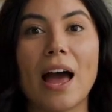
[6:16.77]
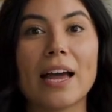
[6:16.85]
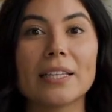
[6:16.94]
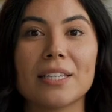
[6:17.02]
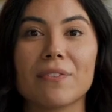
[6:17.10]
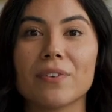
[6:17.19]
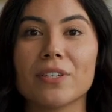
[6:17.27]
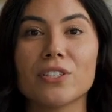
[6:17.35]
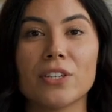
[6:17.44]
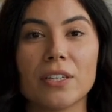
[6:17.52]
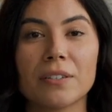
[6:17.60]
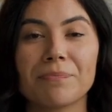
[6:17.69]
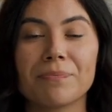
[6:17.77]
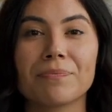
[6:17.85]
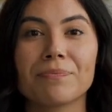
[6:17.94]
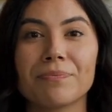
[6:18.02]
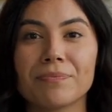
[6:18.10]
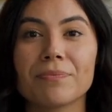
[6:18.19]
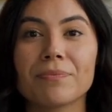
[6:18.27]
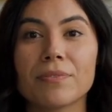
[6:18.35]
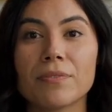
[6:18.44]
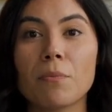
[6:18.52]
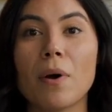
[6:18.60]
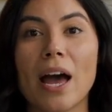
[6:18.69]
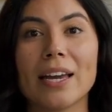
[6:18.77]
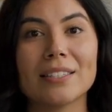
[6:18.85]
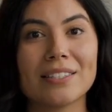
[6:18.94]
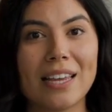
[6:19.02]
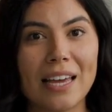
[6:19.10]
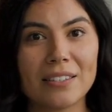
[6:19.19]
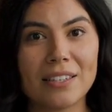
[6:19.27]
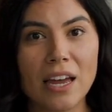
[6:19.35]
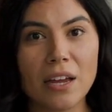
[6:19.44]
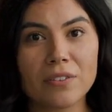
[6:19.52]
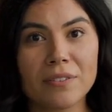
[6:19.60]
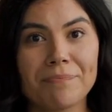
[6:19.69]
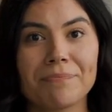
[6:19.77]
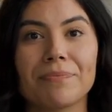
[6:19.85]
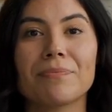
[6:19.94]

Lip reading: Eileen Fisher. Why it stands out.